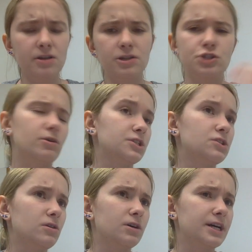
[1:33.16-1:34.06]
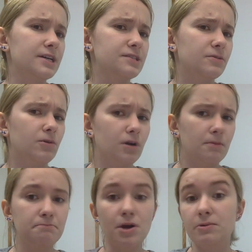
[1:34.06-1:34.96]
short stories
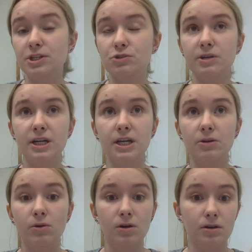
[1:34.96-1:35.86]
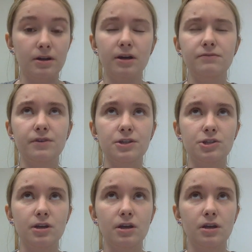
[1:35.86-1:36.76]
or poetry or
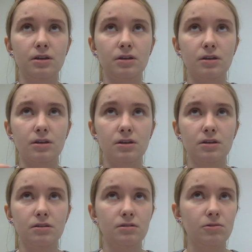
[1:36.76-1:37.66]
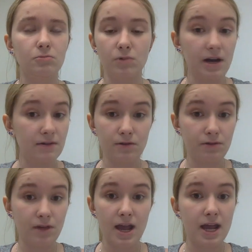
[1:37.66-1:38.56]
nonfiction, whatever
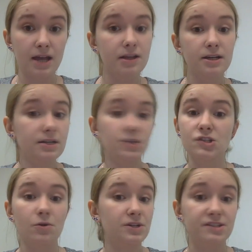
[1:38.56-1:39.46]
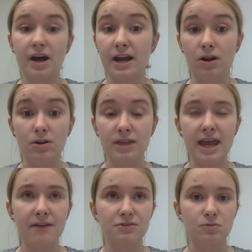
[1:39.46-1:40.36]
they so desired, they
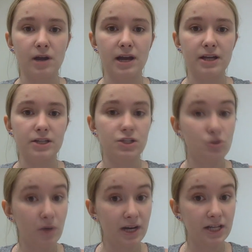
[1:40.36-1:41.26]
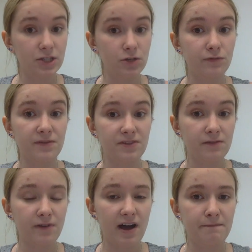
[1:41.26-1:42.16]
have to write 20 to
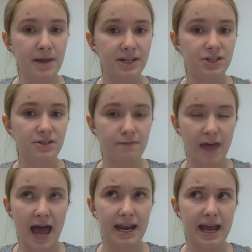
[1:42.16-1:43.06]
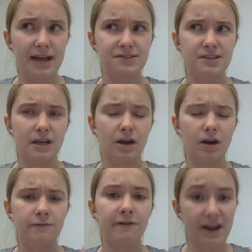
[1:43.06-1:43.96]
55 pages of that as
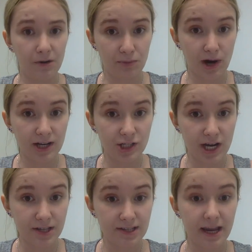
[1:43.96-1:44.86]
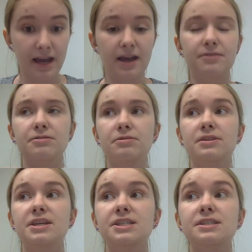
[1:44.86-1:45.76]
their final project. And
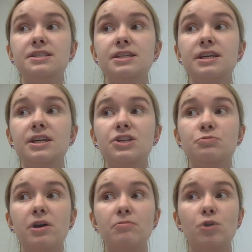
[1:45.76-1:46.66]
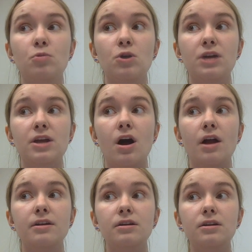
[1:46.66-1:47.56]
this is what we're working
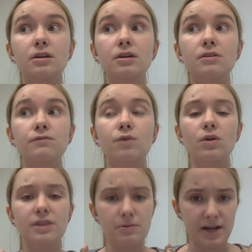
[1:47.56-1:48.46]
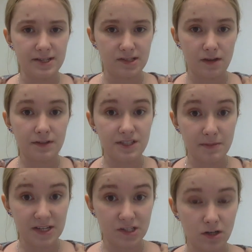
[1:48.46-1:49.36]
on for the rest of the
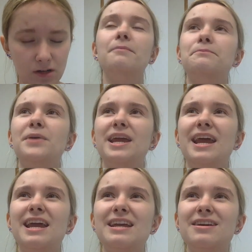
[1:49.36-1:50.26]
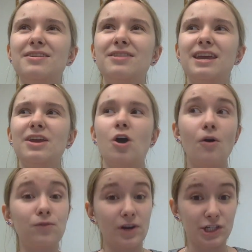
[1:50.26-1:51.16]
semester. Being the
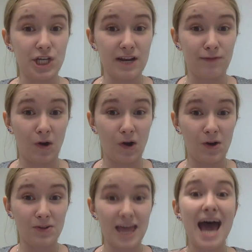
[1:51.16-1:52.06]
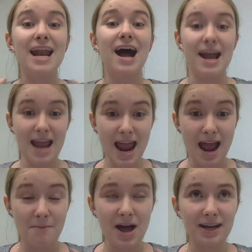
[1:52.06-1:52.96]
overachiever that I
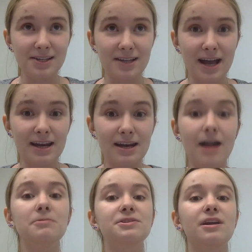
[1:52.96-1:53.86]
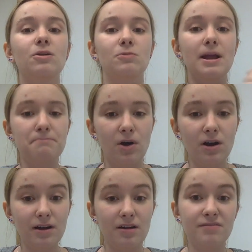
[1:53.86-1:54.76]
am, I decided I was gonna write
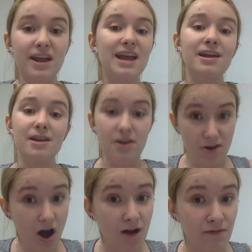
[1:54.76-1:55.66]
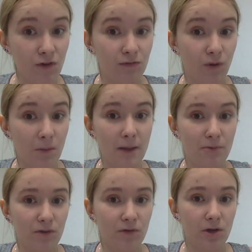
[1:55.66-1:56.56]
part of a novel for my
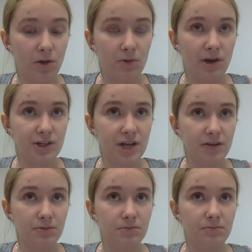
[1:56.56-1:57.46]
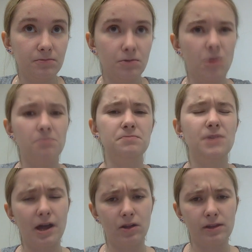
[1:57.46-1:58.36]
portfolio project. Well,
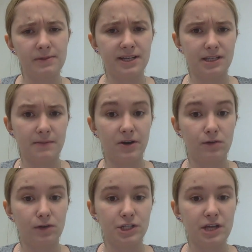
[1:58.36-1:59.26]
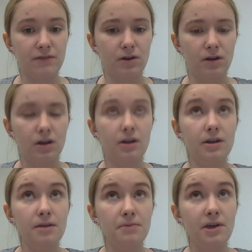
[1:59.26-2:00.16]
not only because I'm an overachiever,
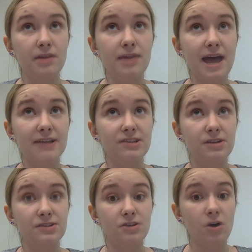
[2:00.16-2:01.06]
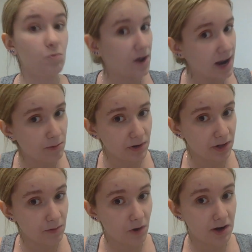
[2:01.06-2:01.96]
but that's also what I
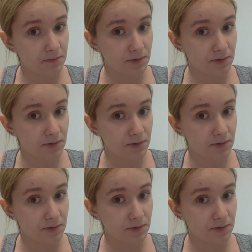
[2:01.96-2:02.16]
really want to